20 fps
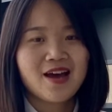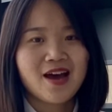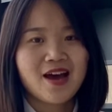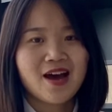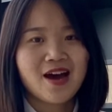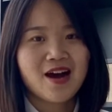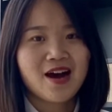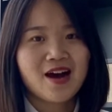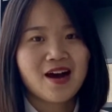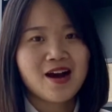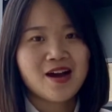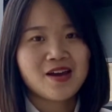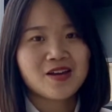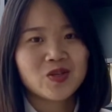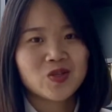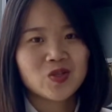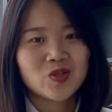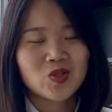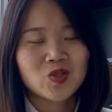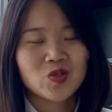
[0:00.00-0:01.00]
Uh, I
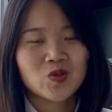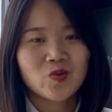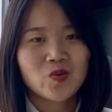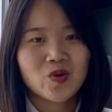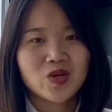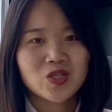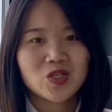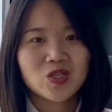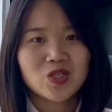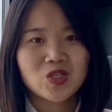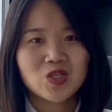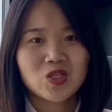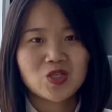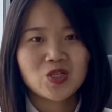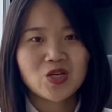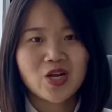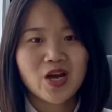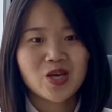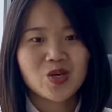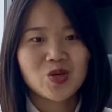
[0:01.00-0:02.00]
used to when
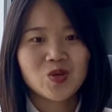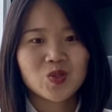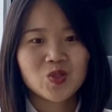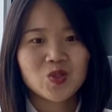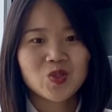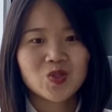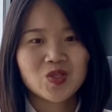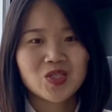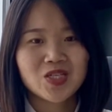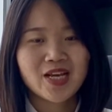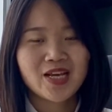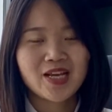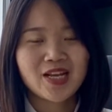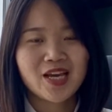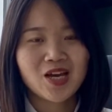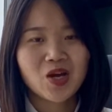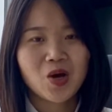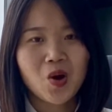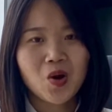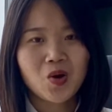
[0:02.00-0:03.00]
I used to stay in
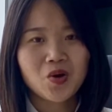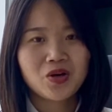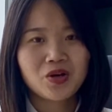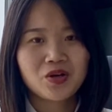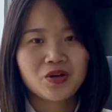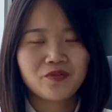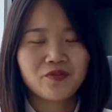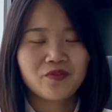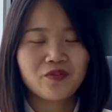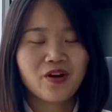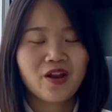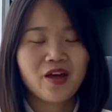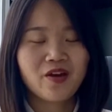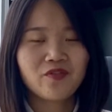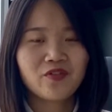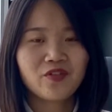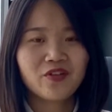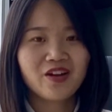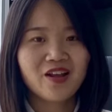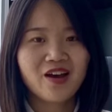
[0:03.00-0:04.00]
the corner of
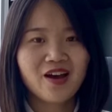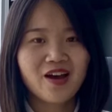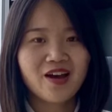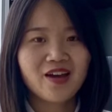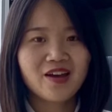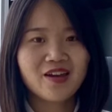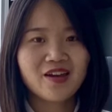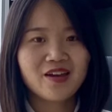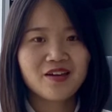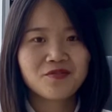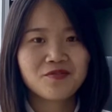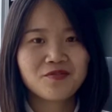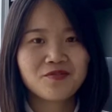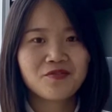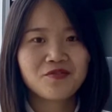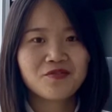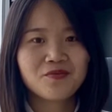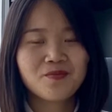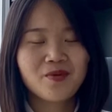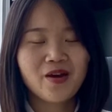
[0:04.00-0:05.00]
level nine of
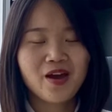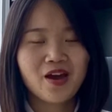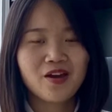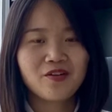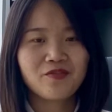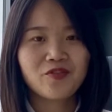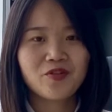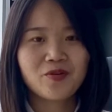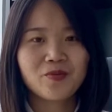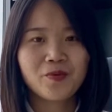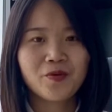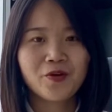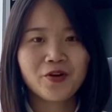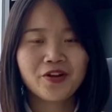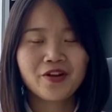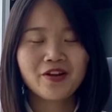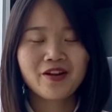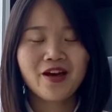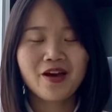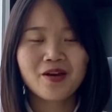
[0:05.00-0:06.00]
Edward
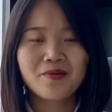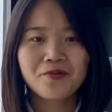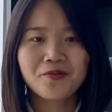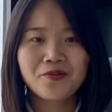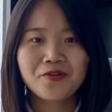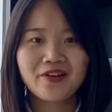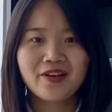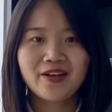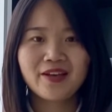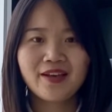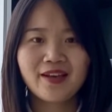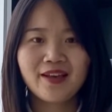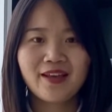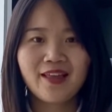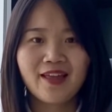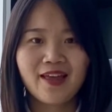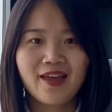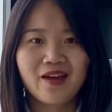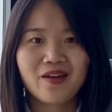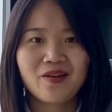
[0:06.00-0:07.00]
Boyle Library
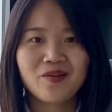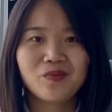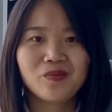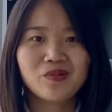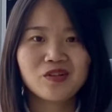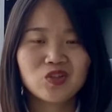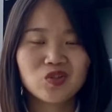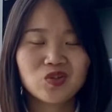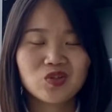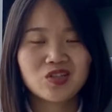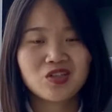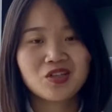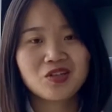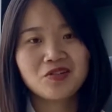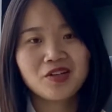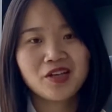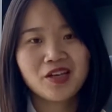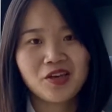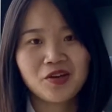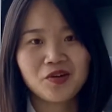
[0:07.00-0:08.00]
I went to
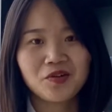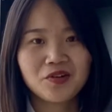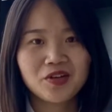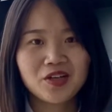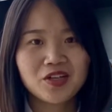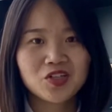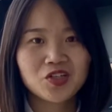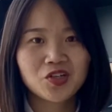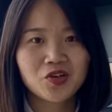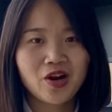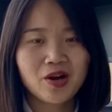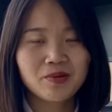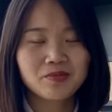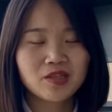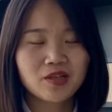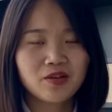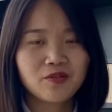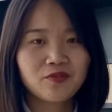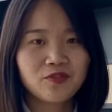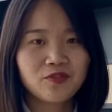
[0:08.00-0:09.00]
student union to grab some